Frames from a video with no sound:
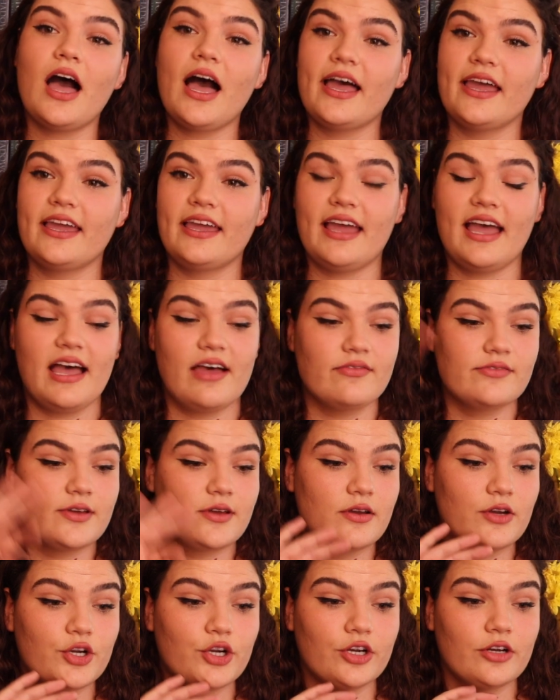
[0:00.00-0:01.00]
I
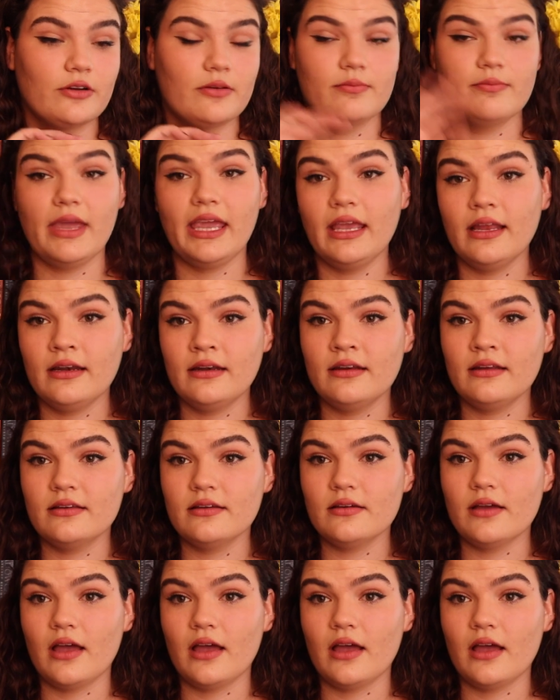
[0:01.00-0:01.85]
have her main